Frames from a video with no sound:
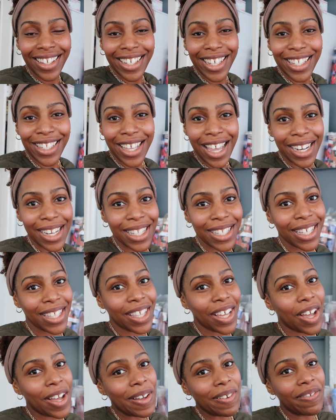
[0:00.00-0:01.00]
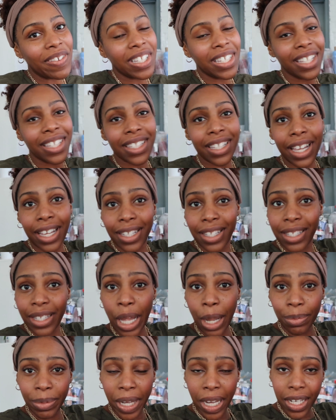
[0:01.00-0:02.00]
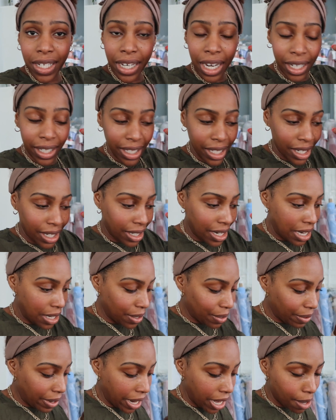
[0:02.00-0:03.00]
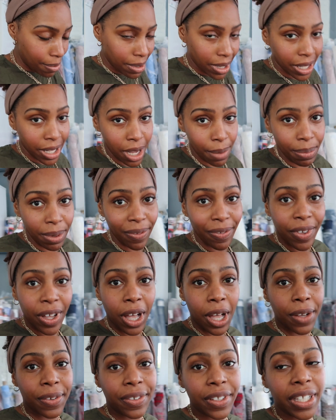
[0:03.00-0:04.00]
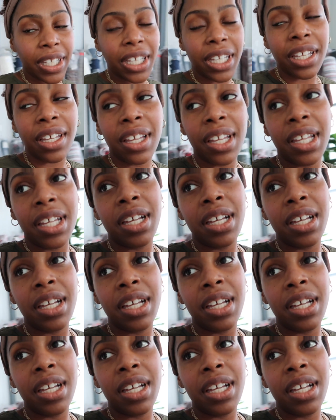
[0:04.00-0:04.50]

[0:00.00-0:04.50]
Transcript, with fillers: Just got into the office. I stopped at Dunkin' and grabbed a cup of coffee.